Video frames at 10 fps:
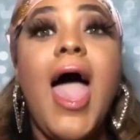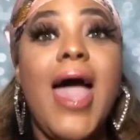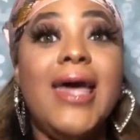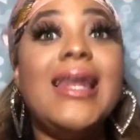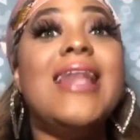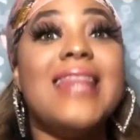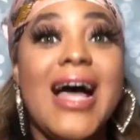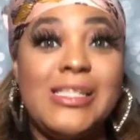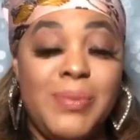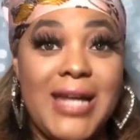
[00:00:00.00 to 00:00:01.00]
And
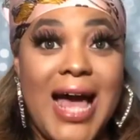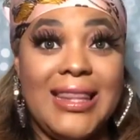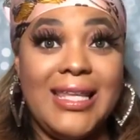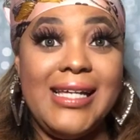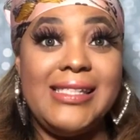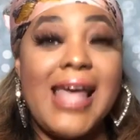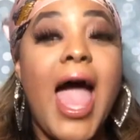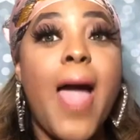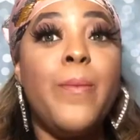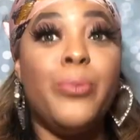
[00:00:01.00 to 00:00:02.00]
last but not least,
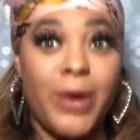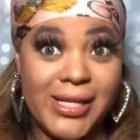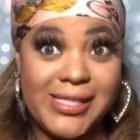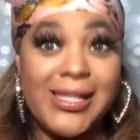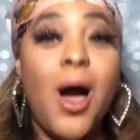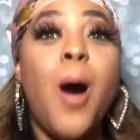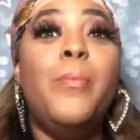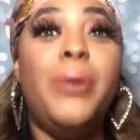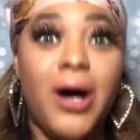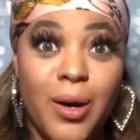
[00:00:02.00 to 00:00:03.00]
a breast
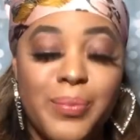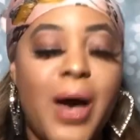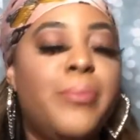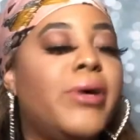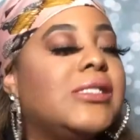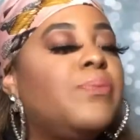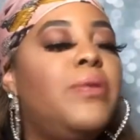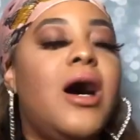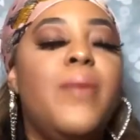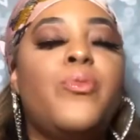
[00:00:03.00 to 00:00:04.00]
pump. A breast
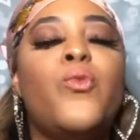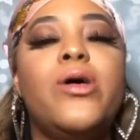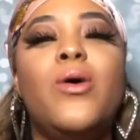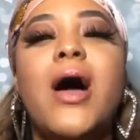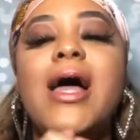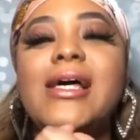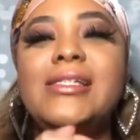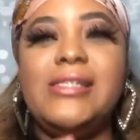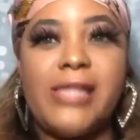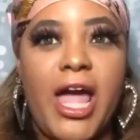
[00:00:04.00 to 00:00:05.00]
pump will
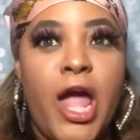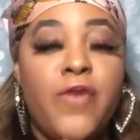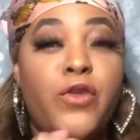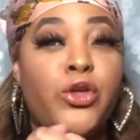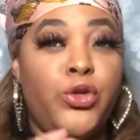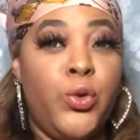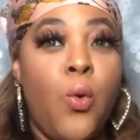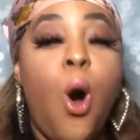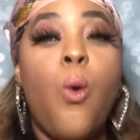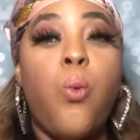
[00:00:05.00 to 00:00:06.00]
save
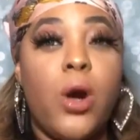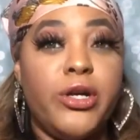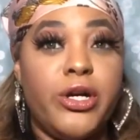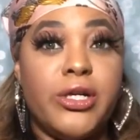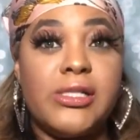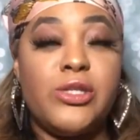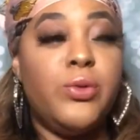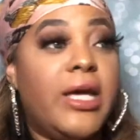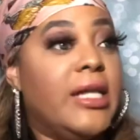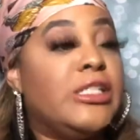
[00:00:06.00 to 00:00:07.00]
you wonders.
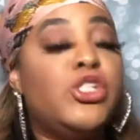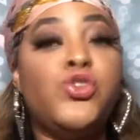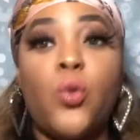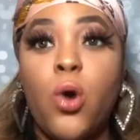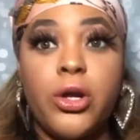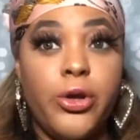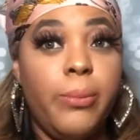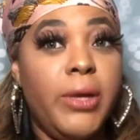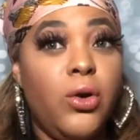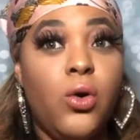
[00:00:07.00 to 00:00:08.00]
can store your
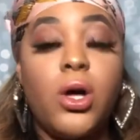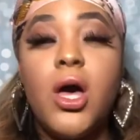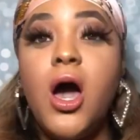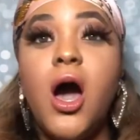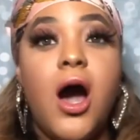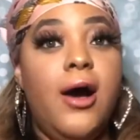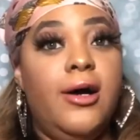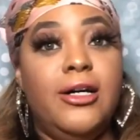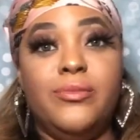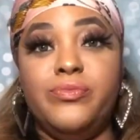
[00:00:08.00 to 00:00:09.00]
milk.
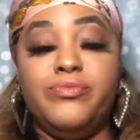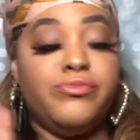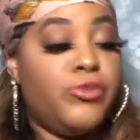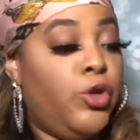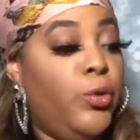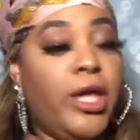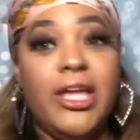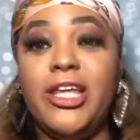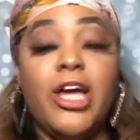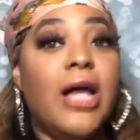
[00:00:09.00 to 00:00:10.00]
You
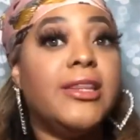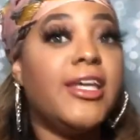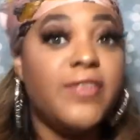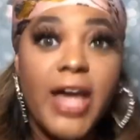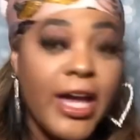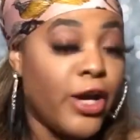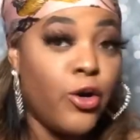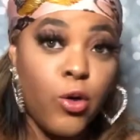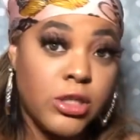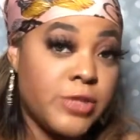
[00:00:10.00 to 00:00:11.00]
can alleviate
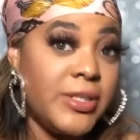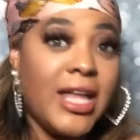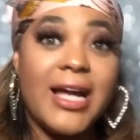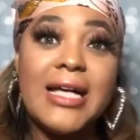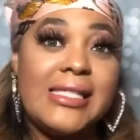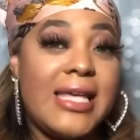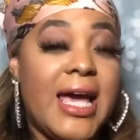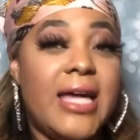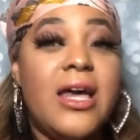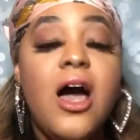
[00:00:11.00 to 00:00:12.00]
engorgement, like I
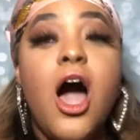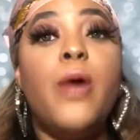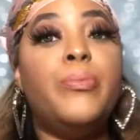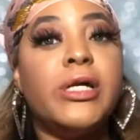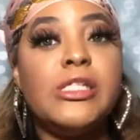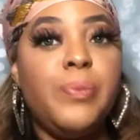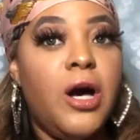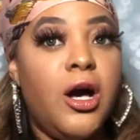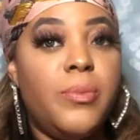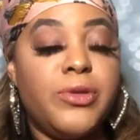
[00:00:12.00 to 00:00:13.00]
said. A breast
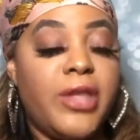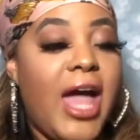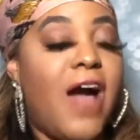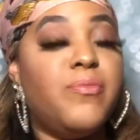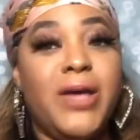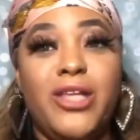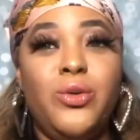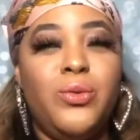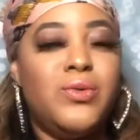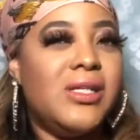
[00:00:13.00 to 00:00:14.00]
pump, they have
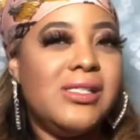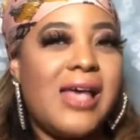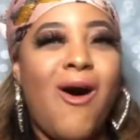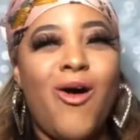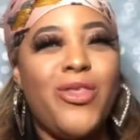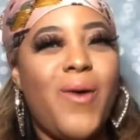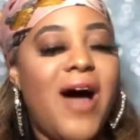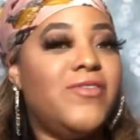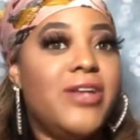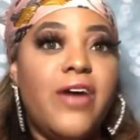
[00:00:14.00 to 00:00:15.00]
manual ones, although
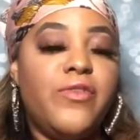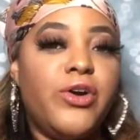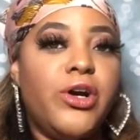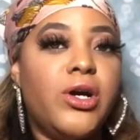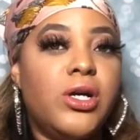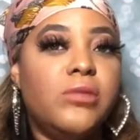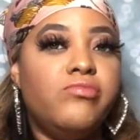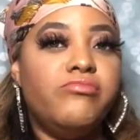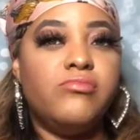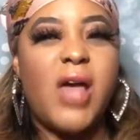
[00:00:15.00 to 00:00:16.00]
I've
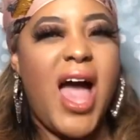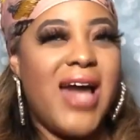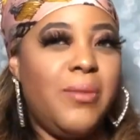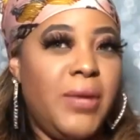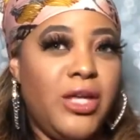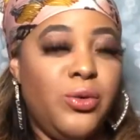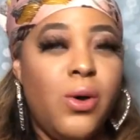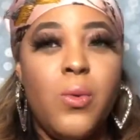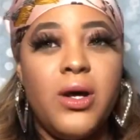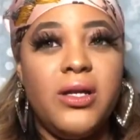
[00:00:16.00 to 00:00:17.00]
never had a
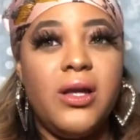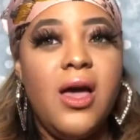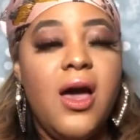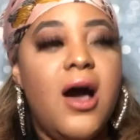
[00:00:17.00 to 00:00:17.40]
manual one.